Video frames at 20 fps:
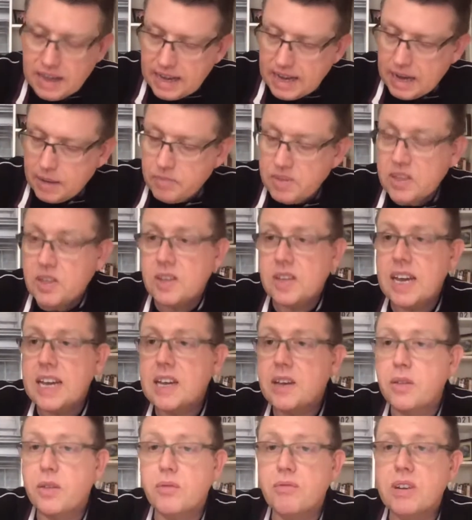This
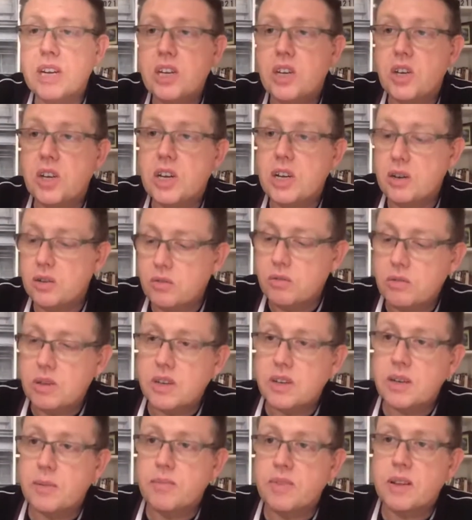Take 3 journal
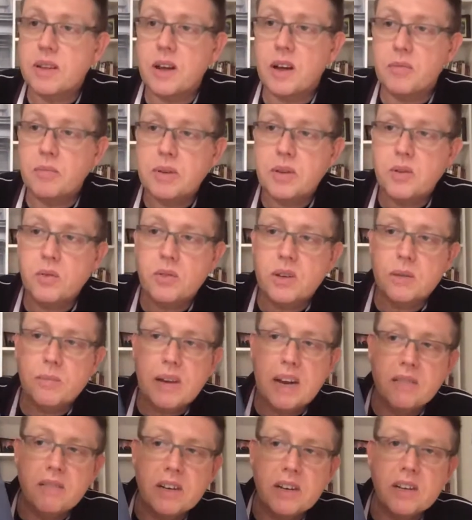is something that I've been talking
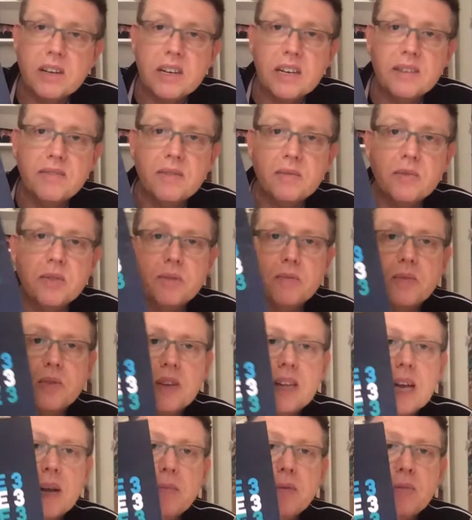about recently from some
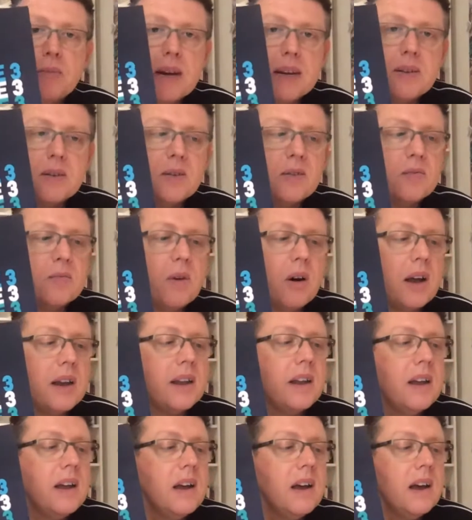stable mates of mine
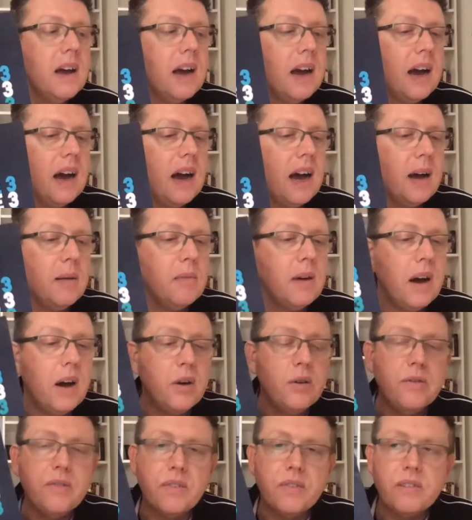
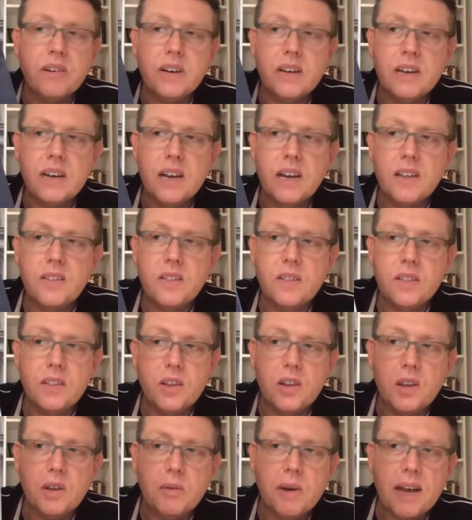over in the
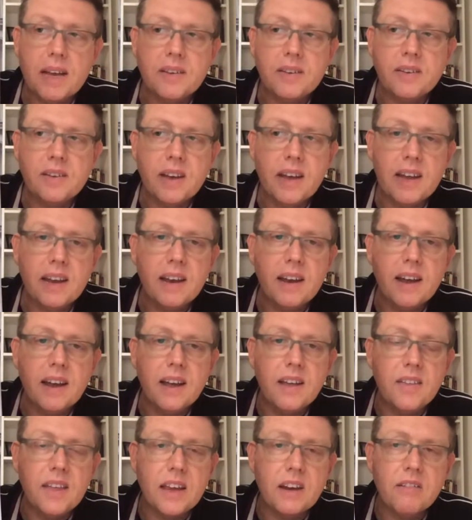US. And
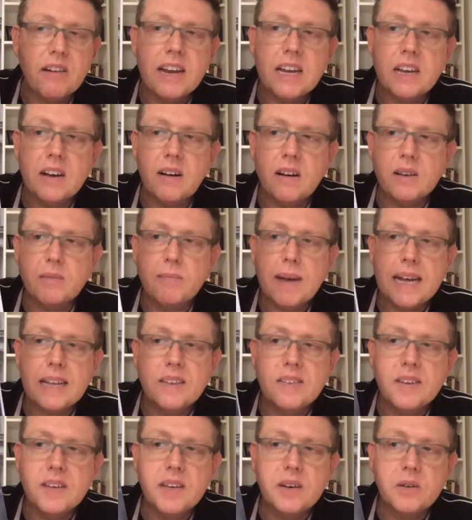they're great guys, Matt
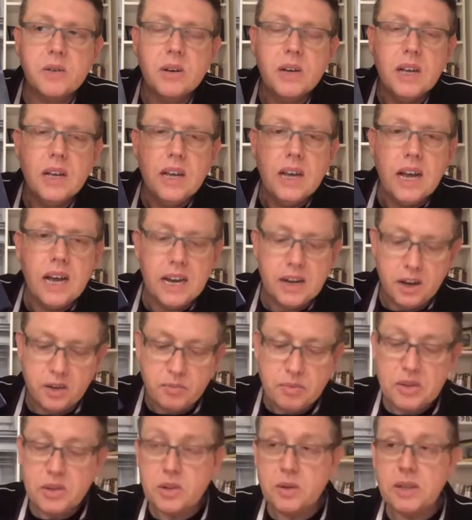and Teal. And
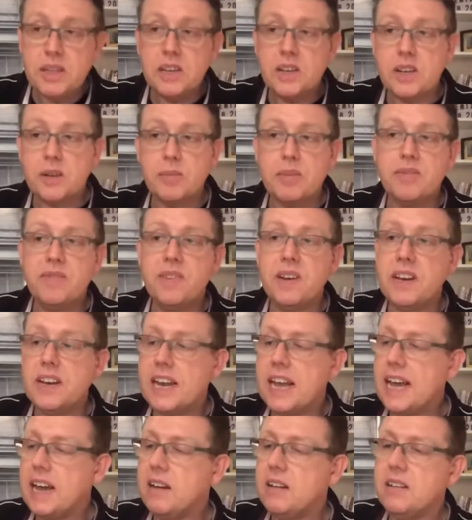I've been doing this. I've been filling
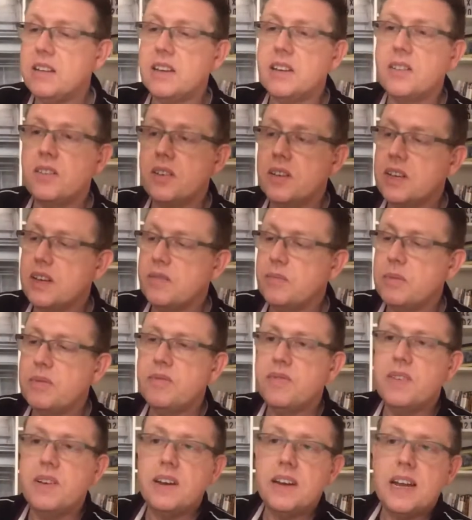it out. Look, you can see I've been
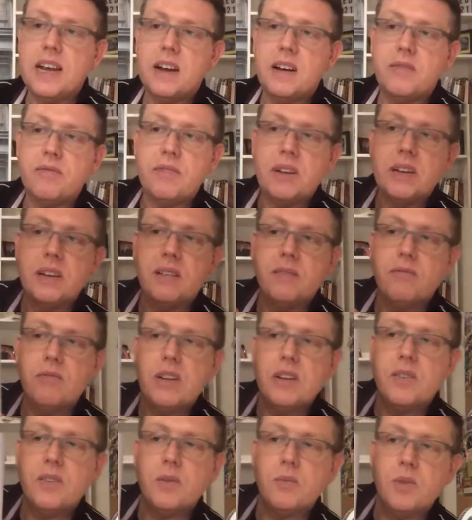filling out. I've
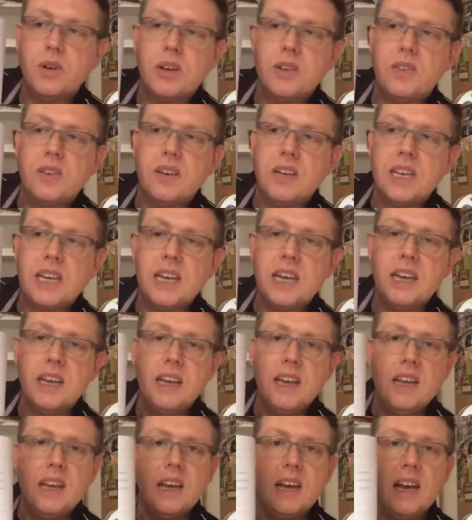written some words in here.
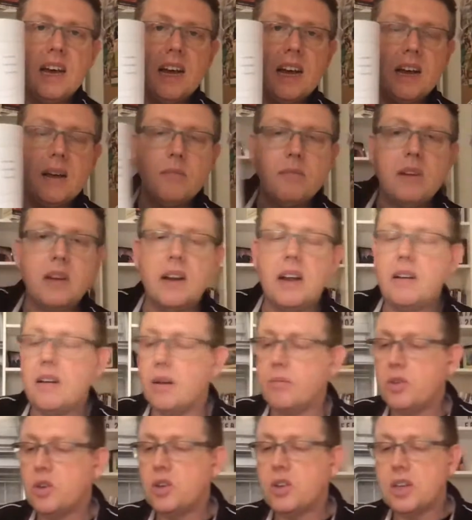
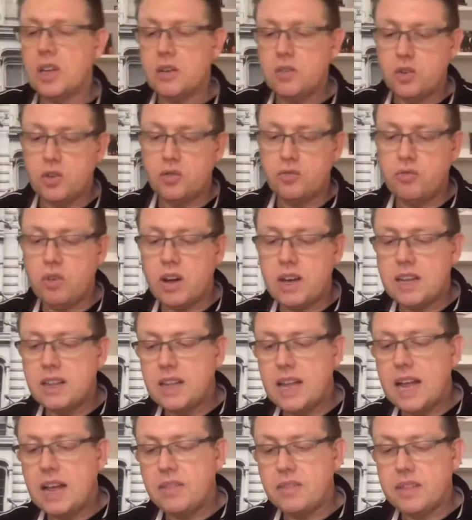I'm just writing
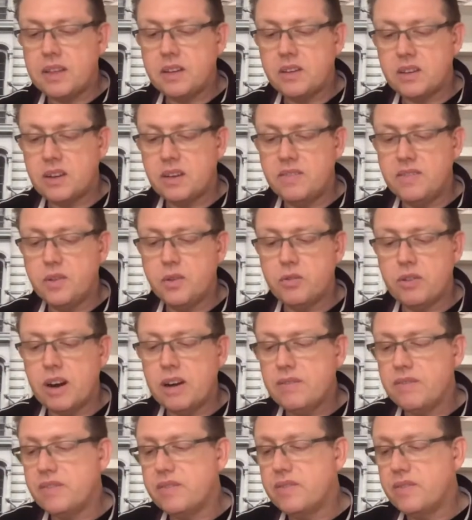down things that I feel
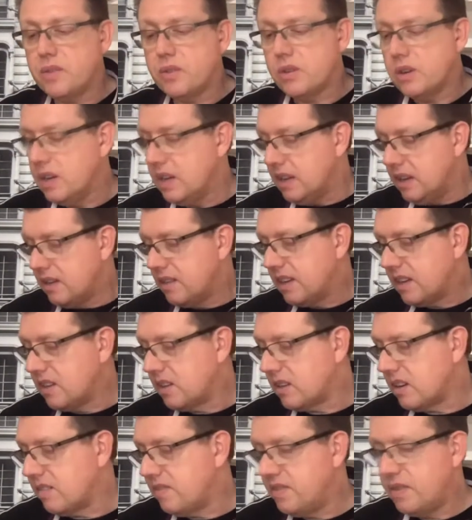grateful for,
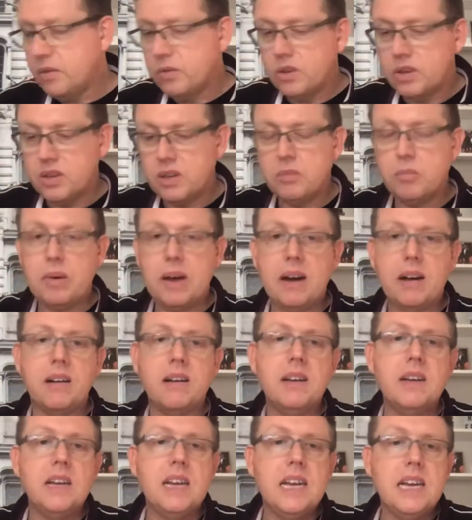things that I feel good about.
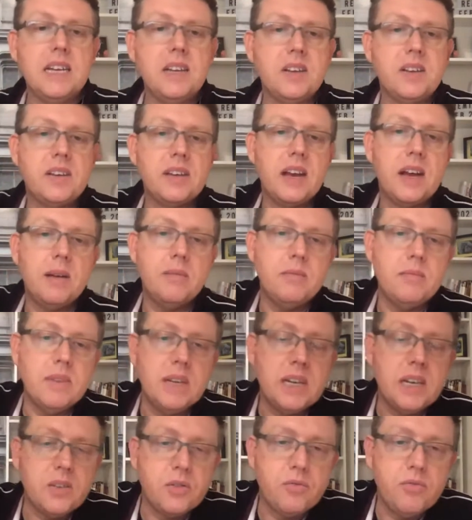
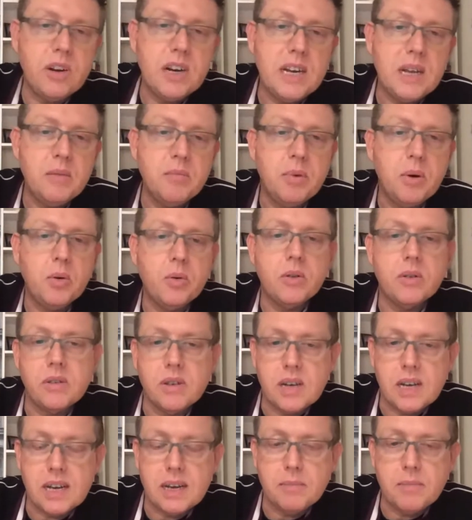It's really
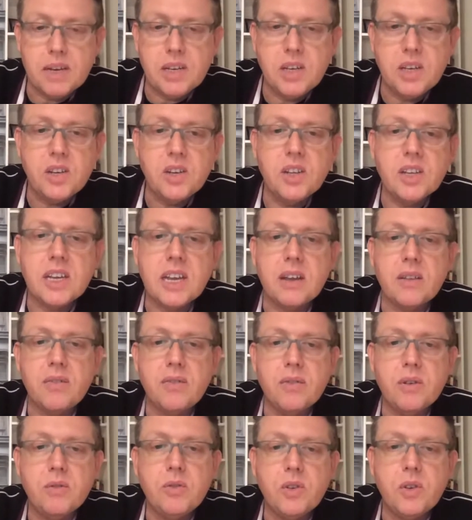important message to get
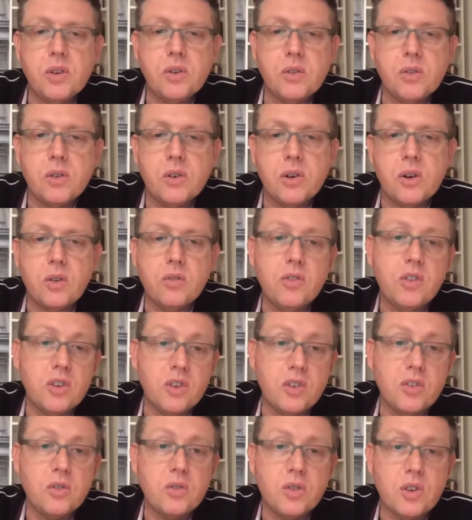through to your
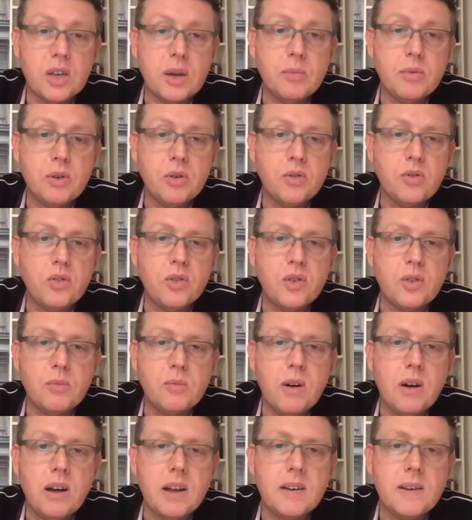conscious and your subconscious
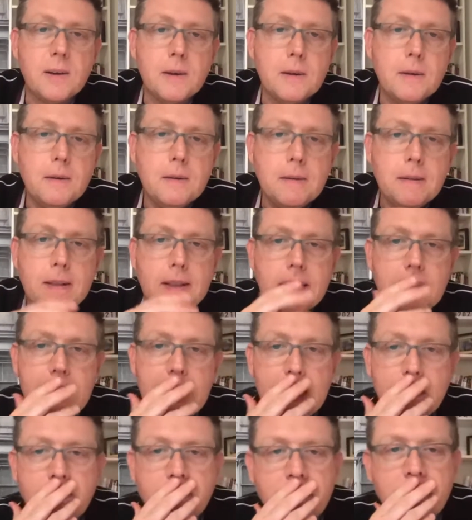mind. Let